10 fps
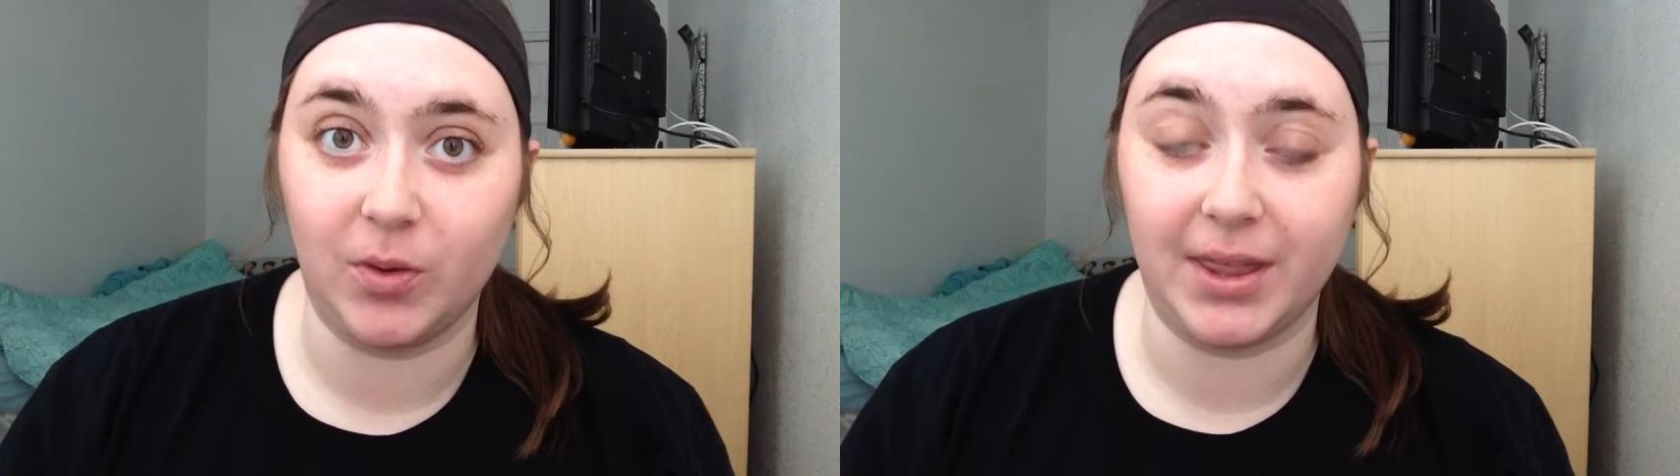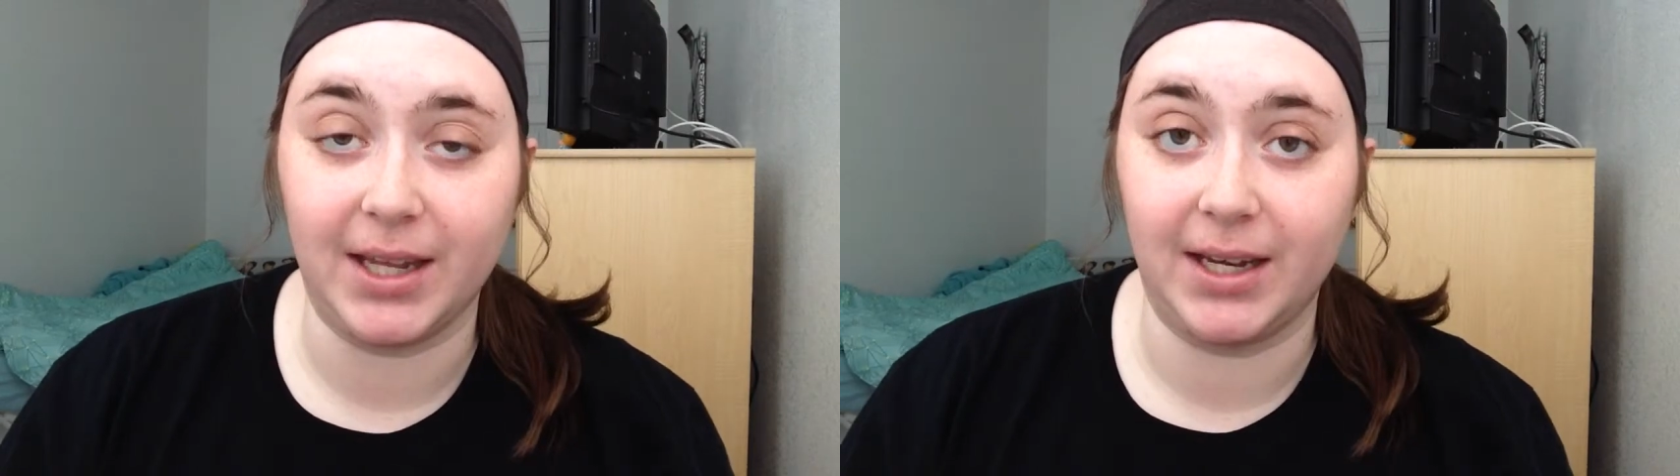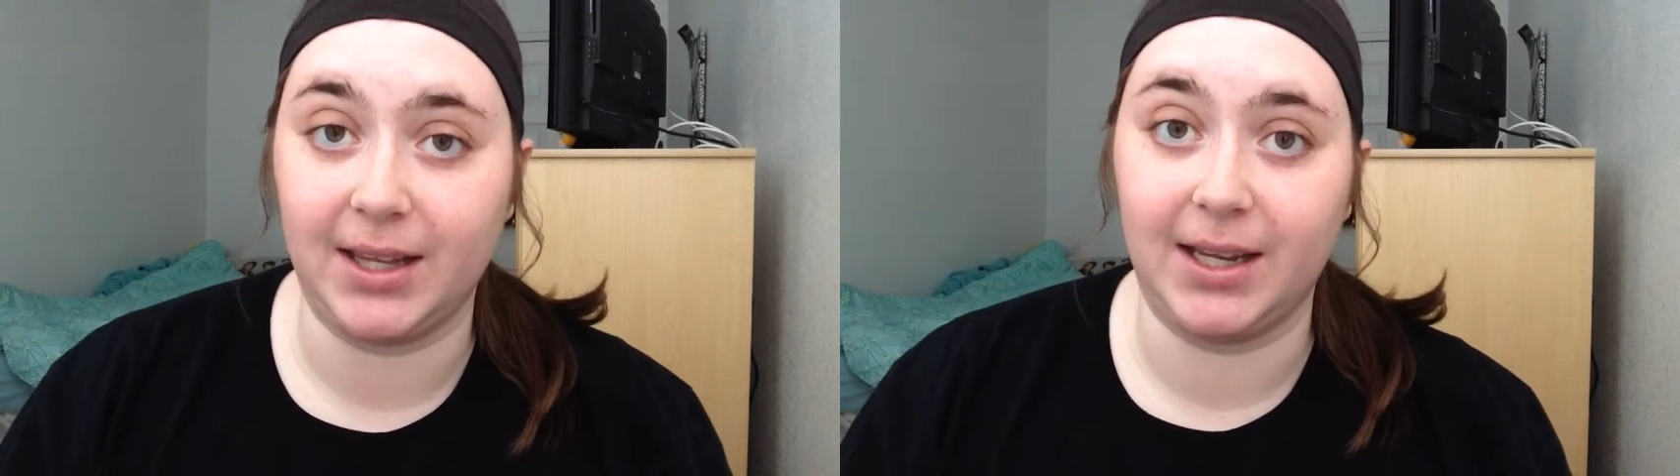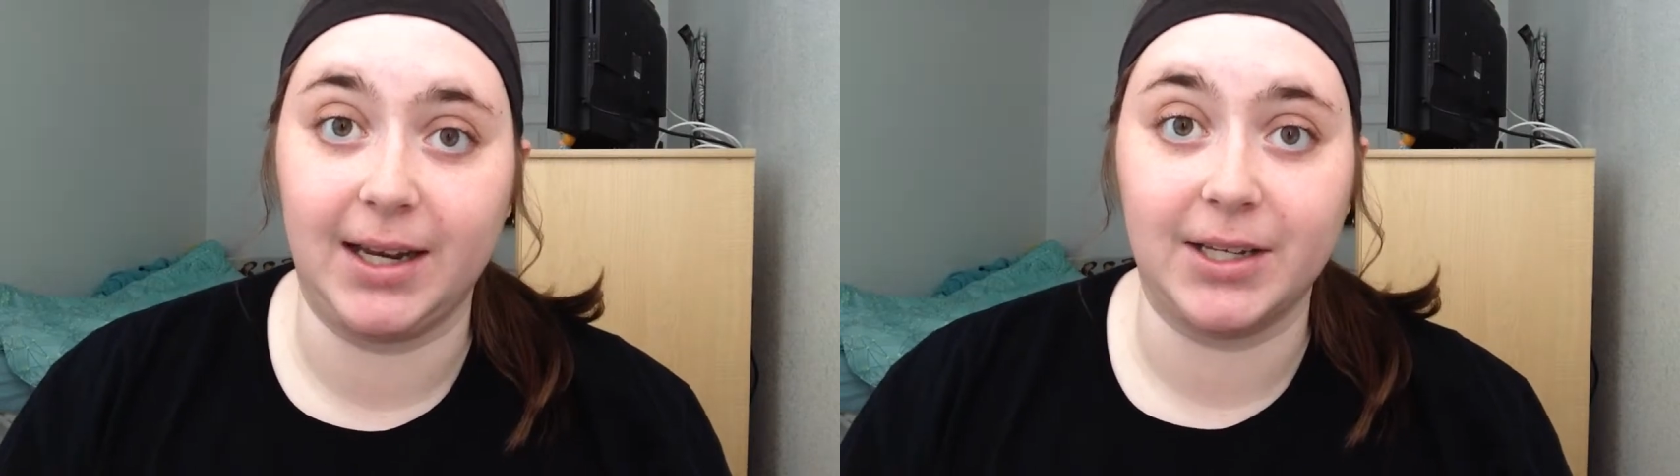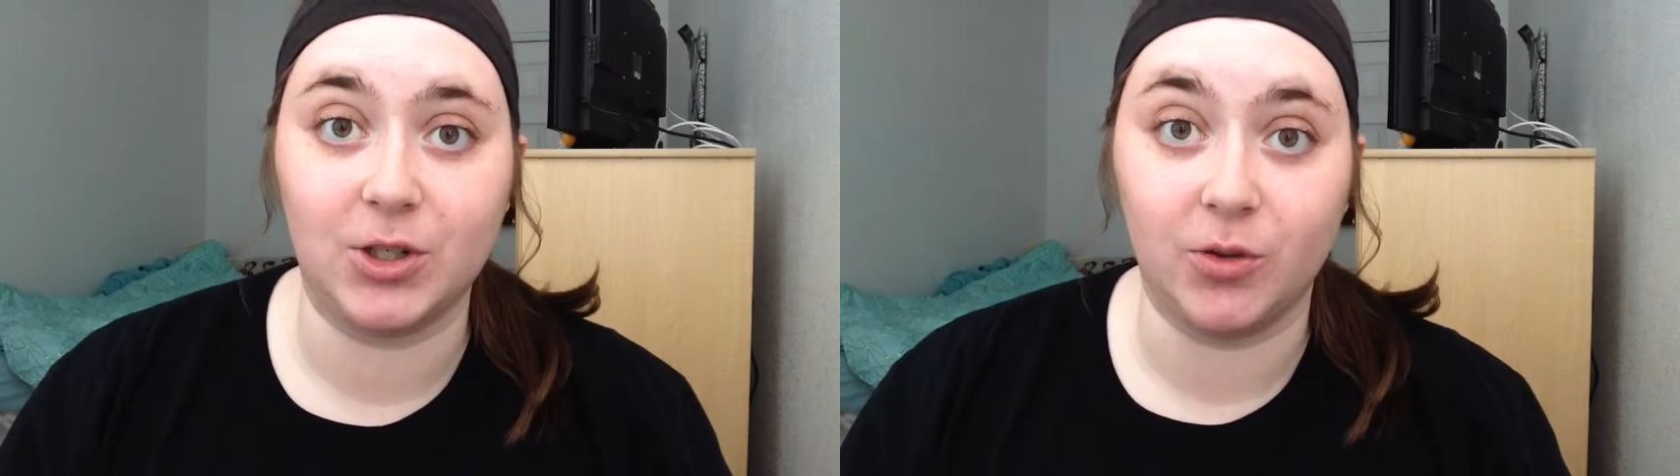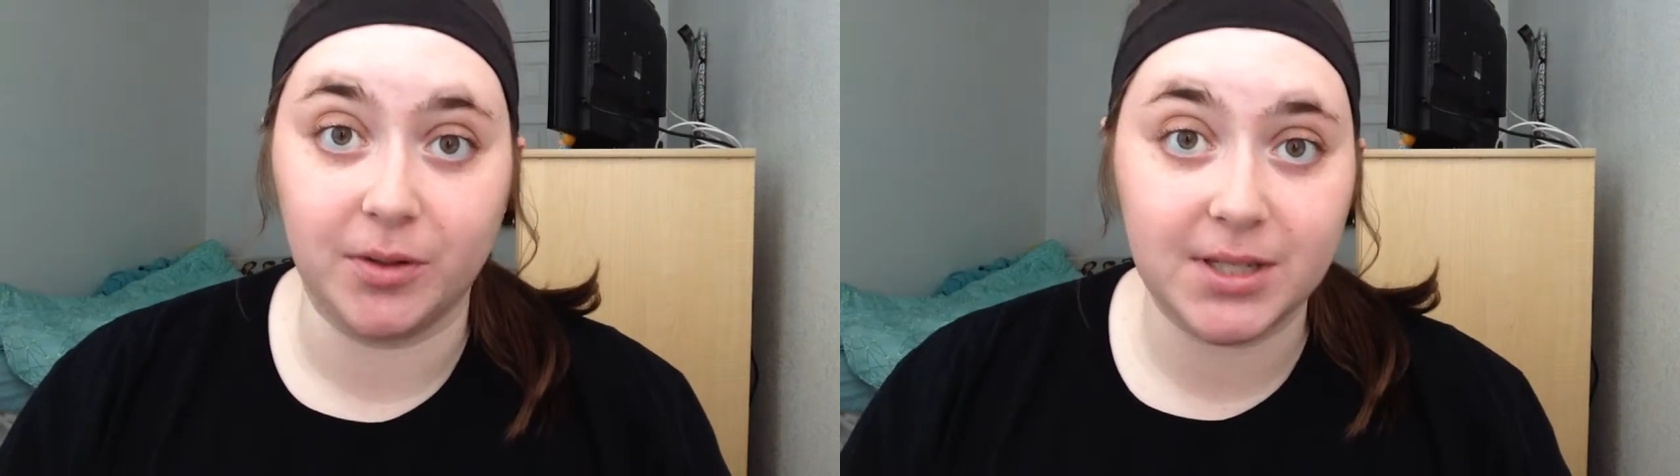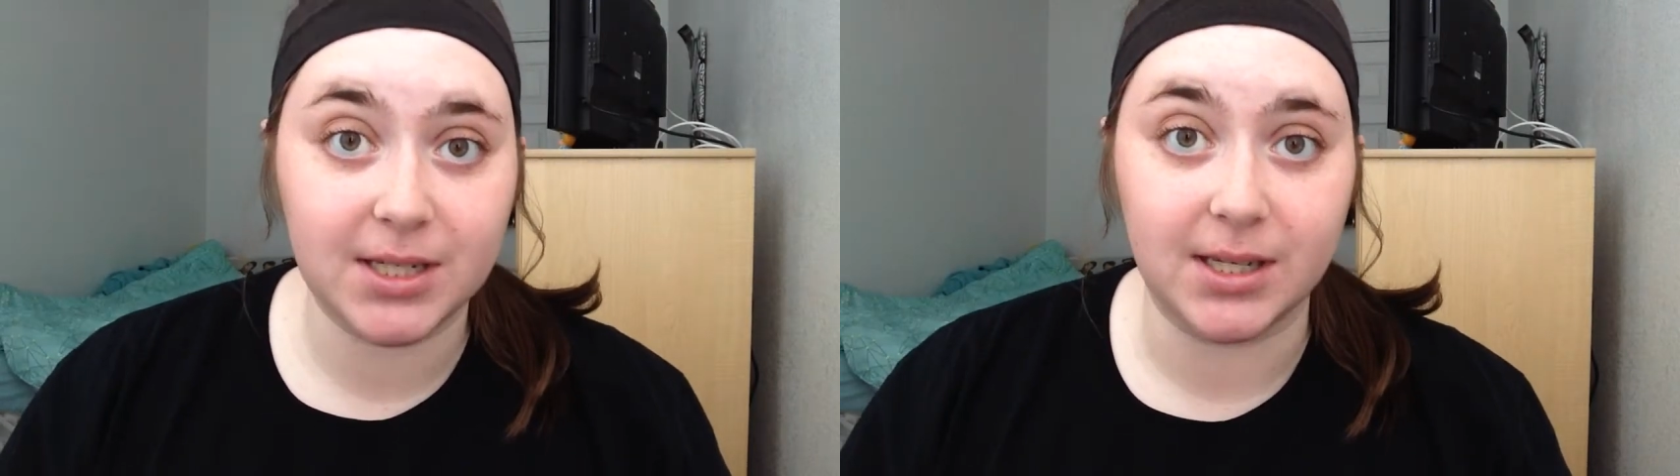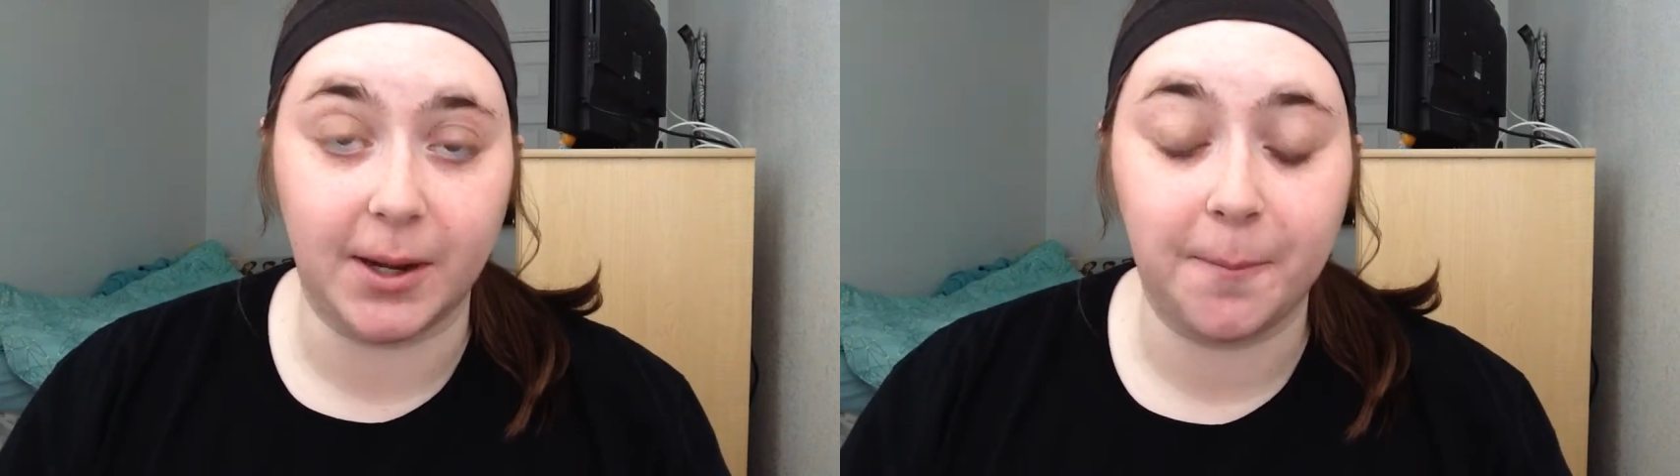with anything that has to do with
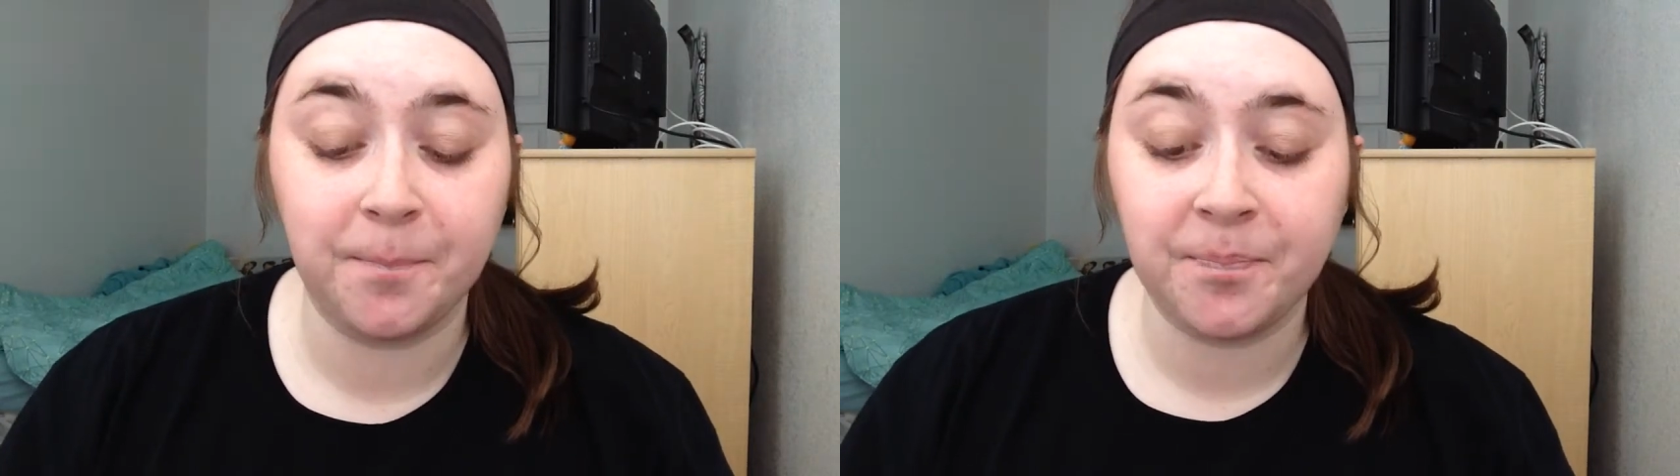Disney.